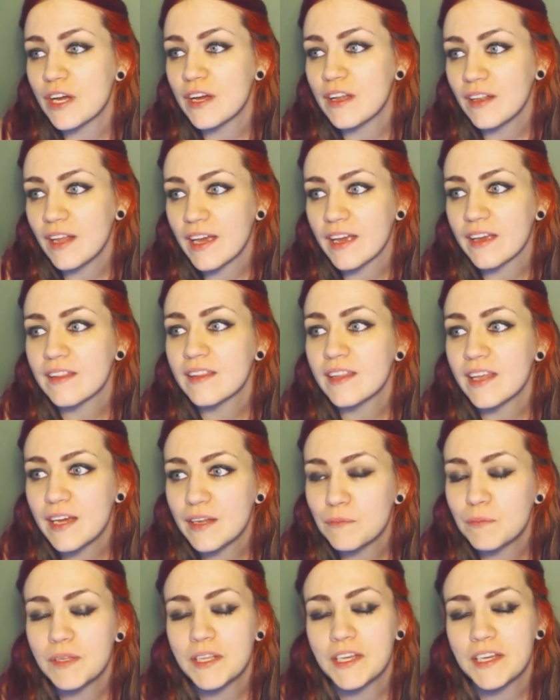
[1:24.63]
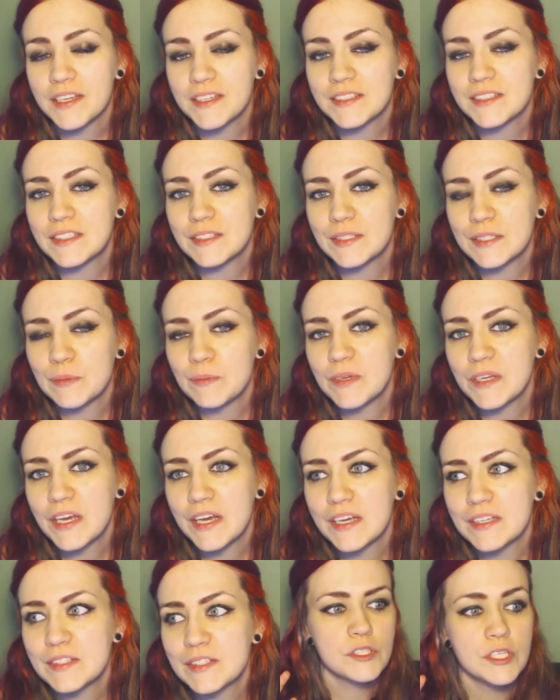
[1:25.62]
I like that, playing as the
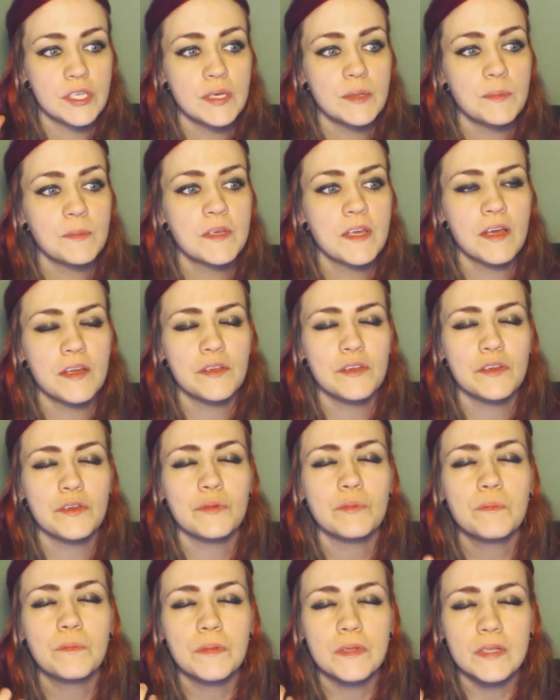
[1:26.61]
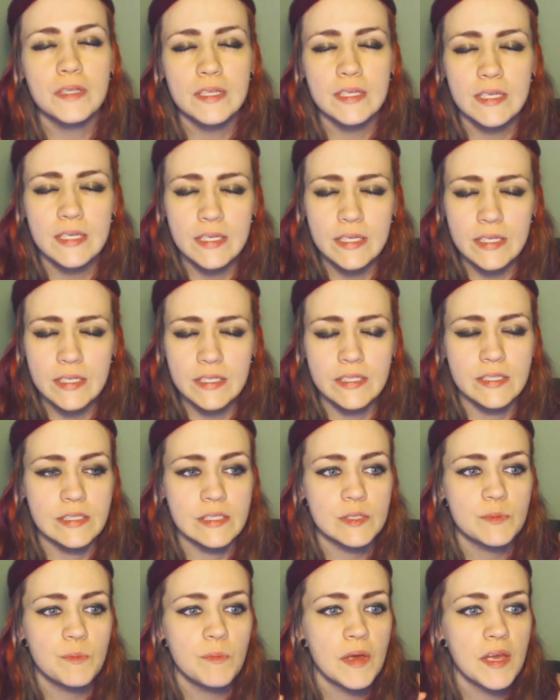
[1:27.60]
DPS. Chiib, can you
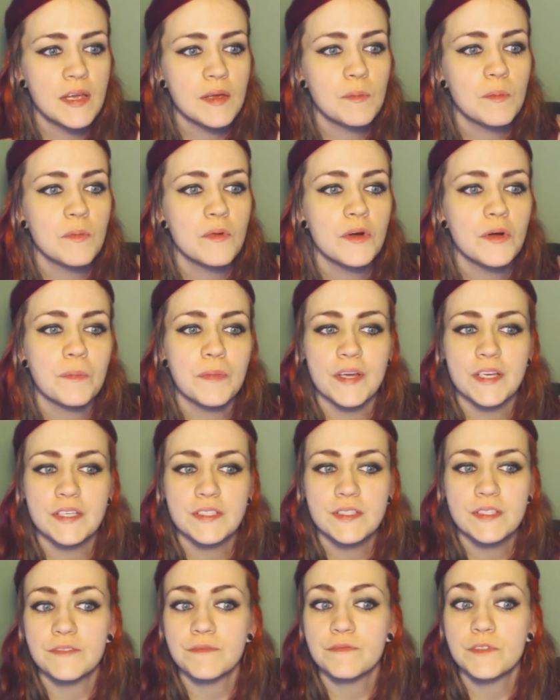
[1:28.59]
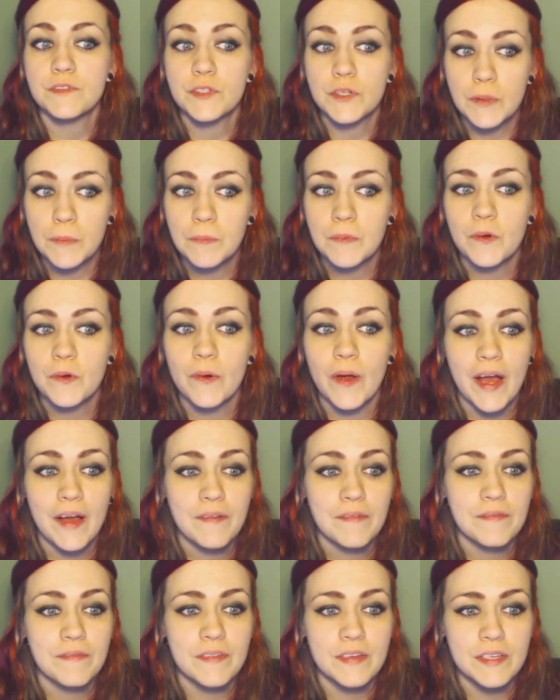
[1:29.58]
please make more best of
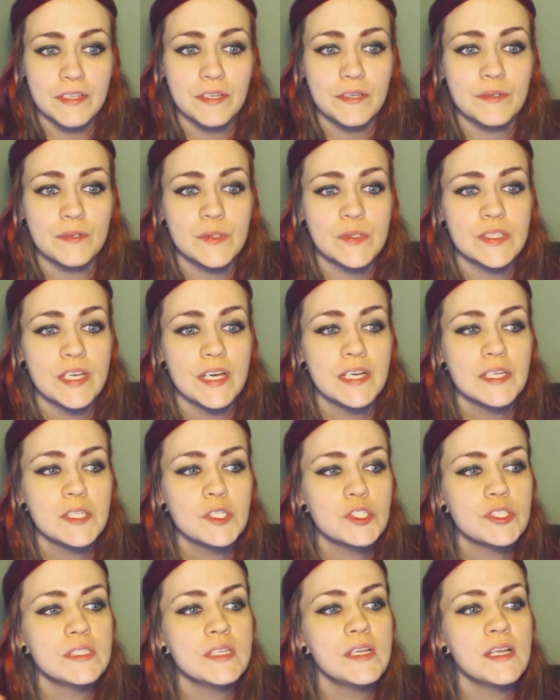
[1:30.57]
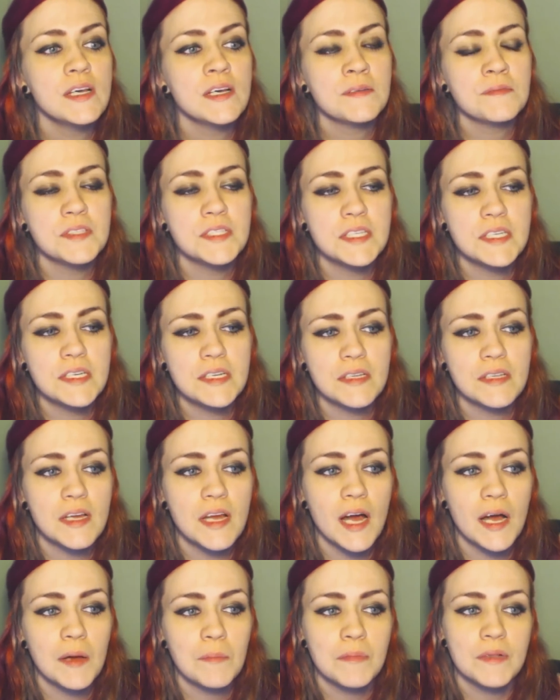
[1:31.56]
Derpcraft videos? I just love seeing the
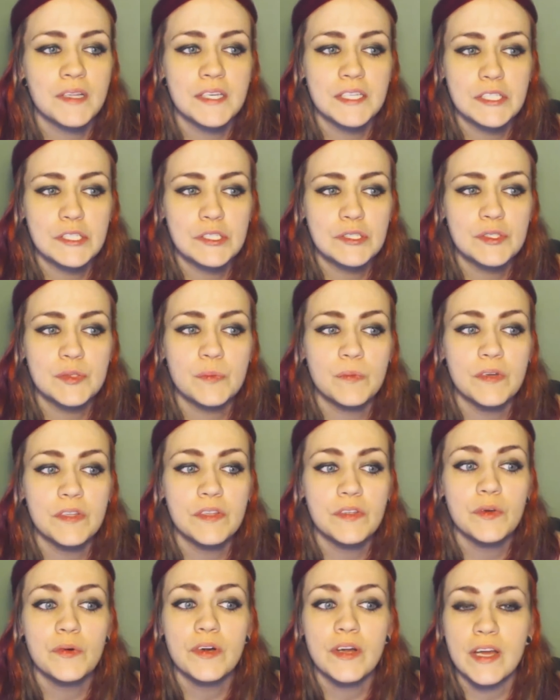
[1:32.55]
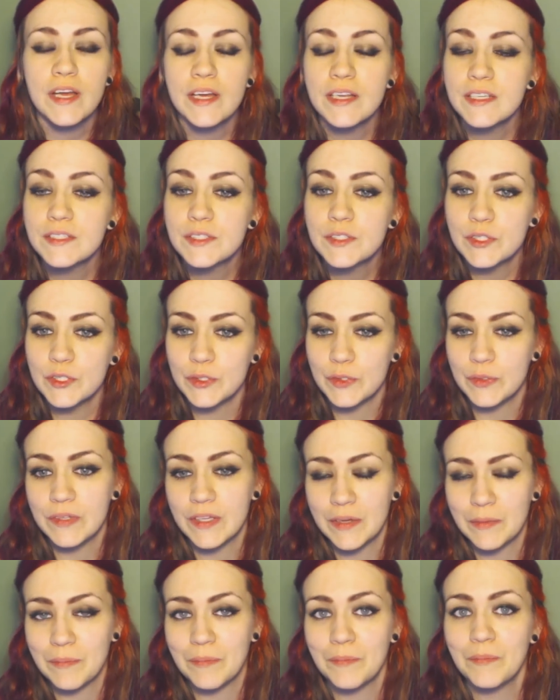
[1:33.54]
compilations with your edits to
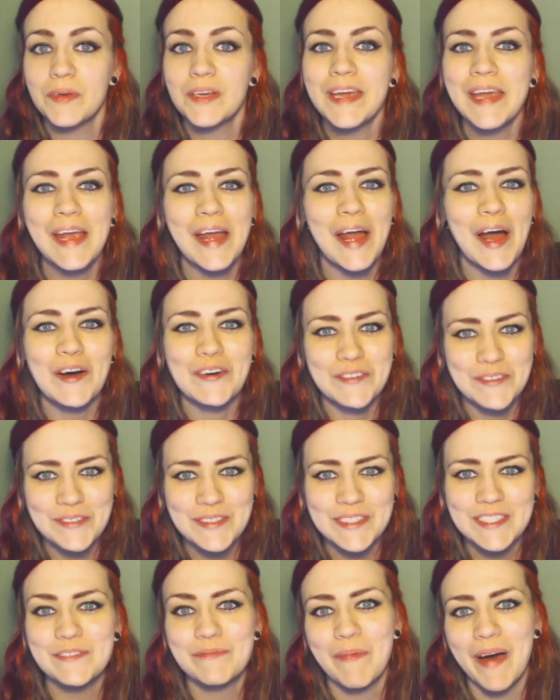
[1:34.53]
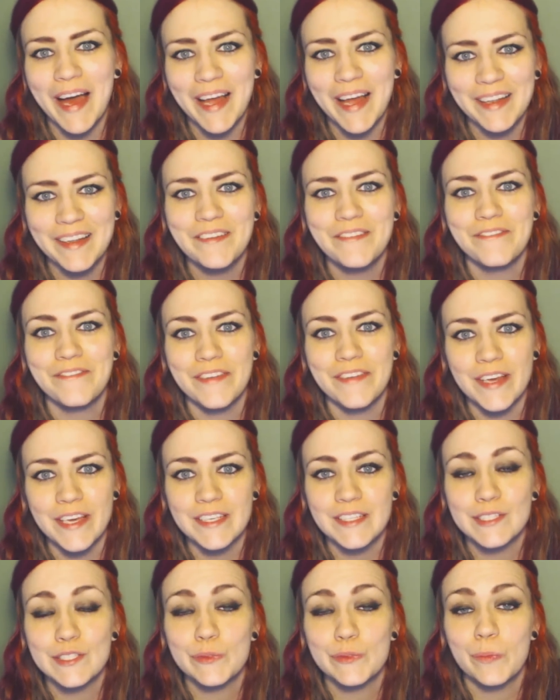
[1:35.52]
them. Big old smiley
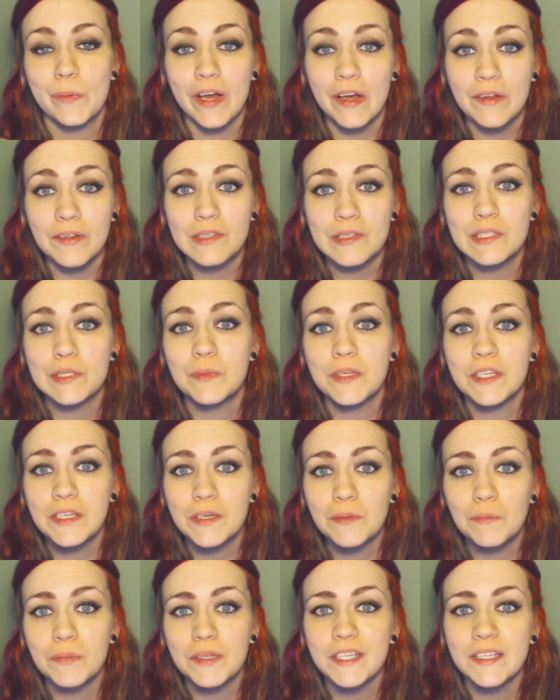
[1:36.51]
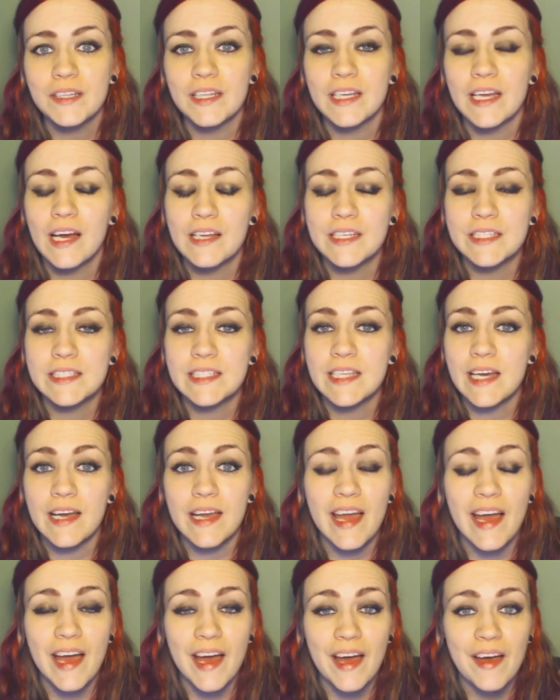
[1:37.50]
face. Well, to be completely honest, I
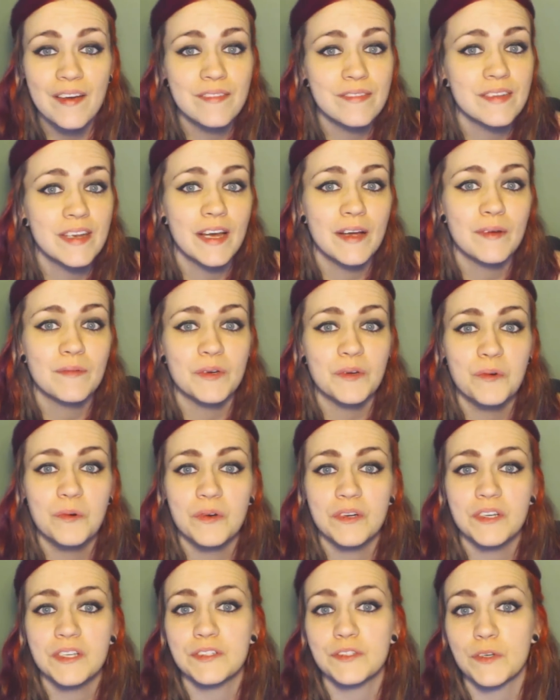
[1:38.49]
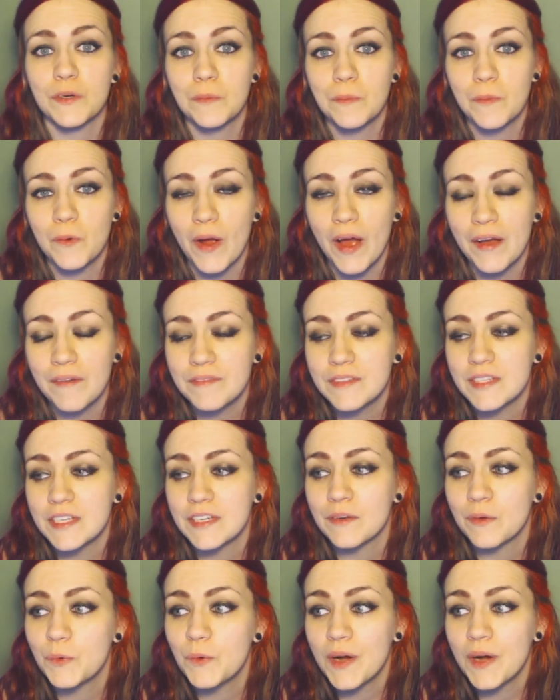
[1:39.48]
have not recorded Derpcraft
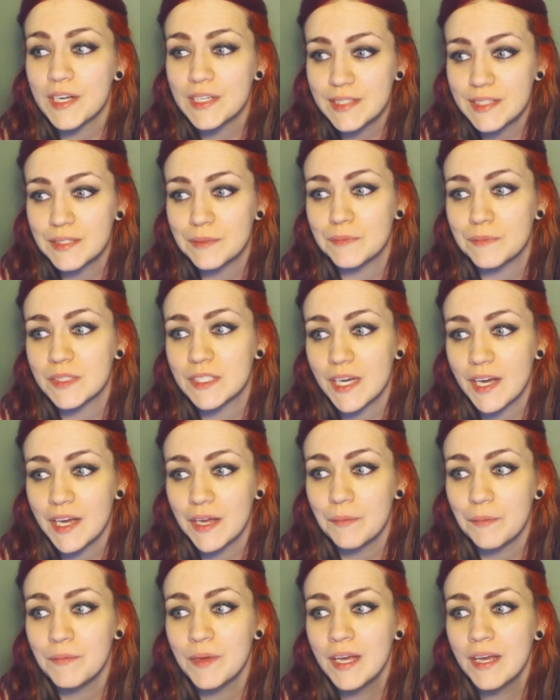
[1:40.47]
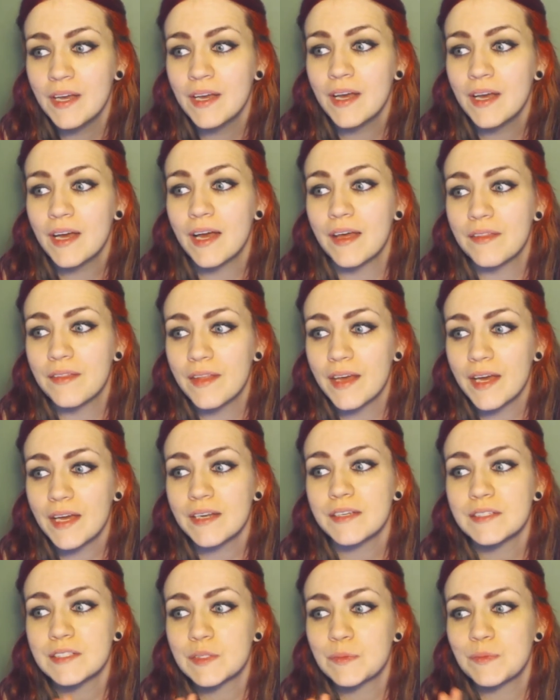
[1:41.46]
in quite some time, and that
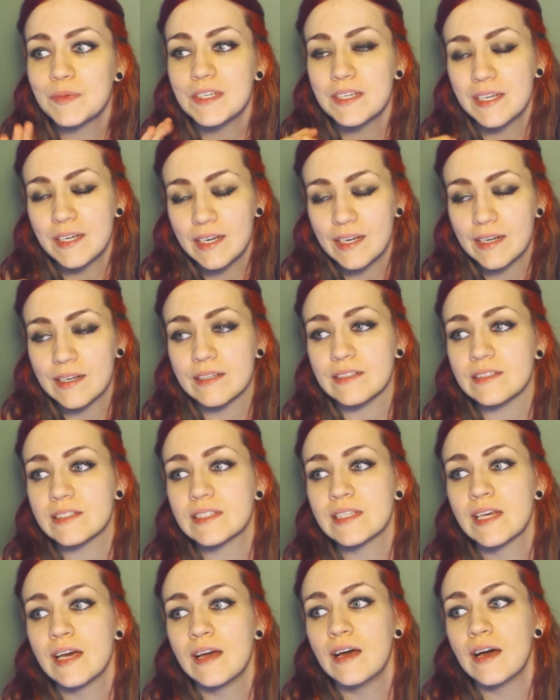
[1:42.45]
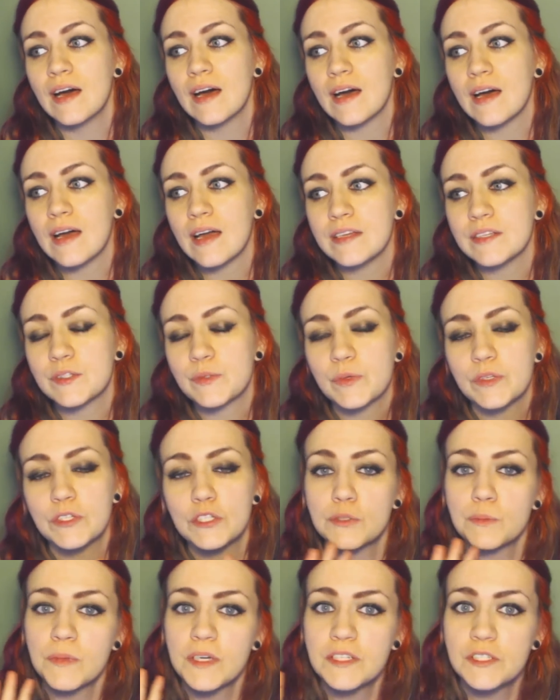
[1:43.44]
is because I
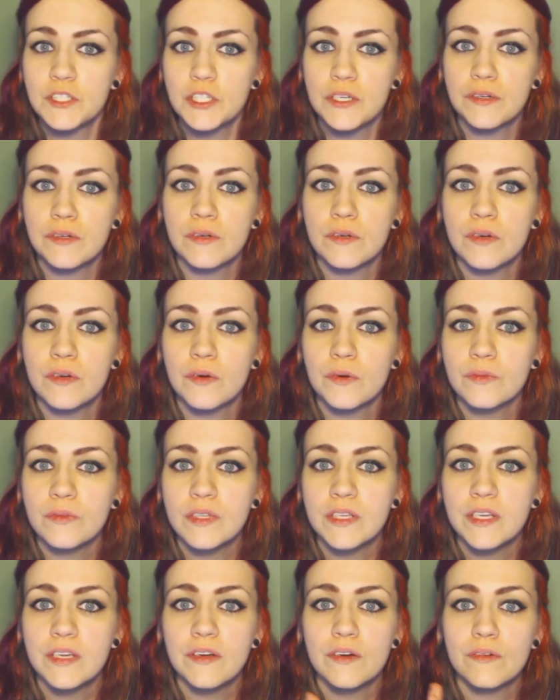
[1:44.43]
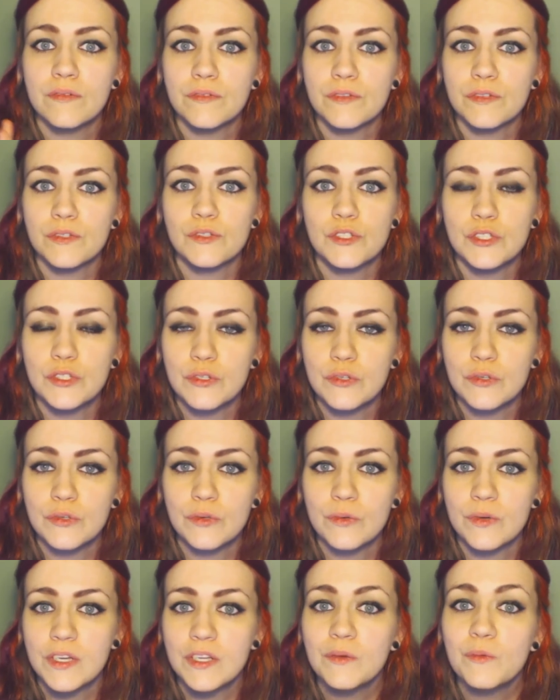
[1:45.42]
switched my channel only over
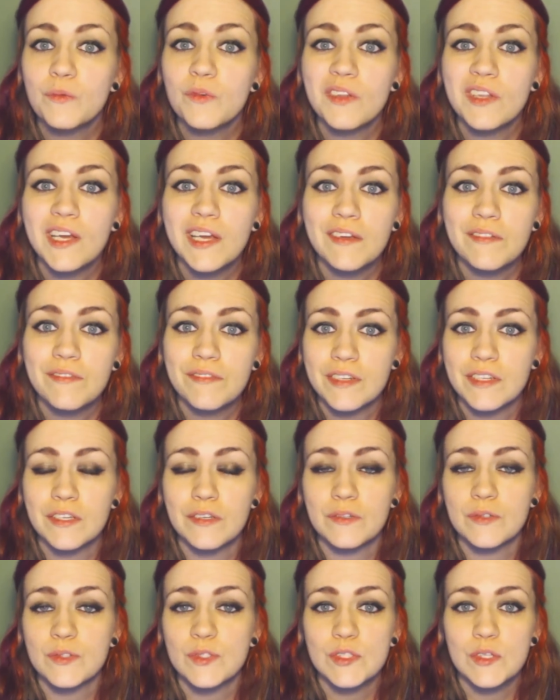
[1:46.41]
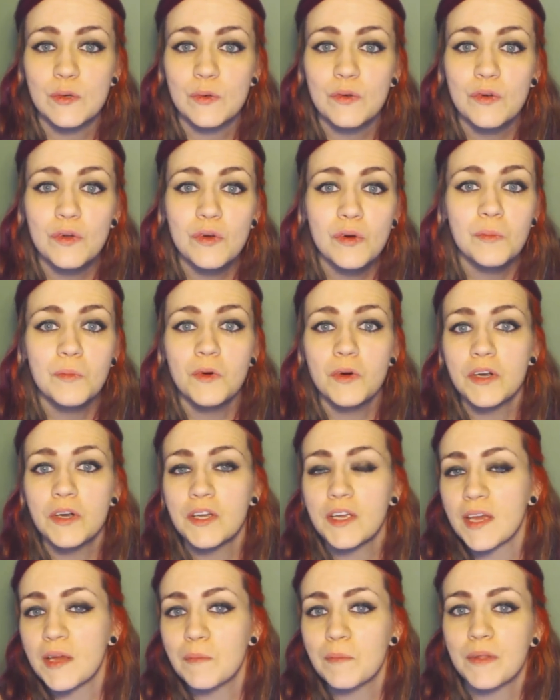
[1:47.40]
to in real life videos, so no more
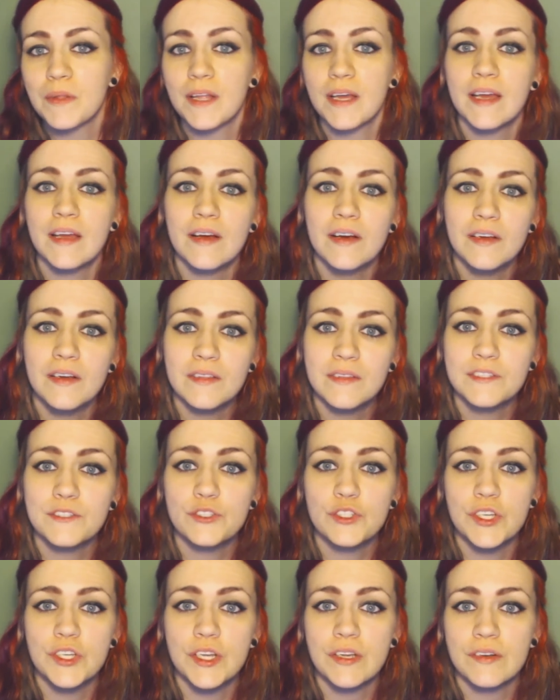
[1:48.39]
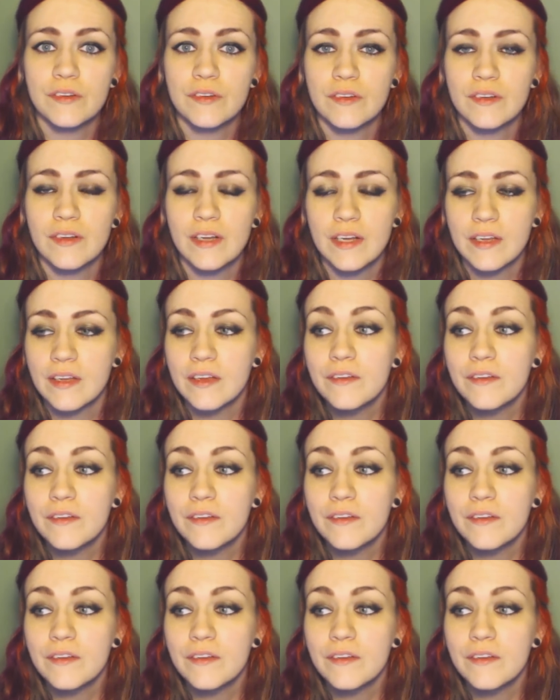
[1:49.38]
gameplay on this channel.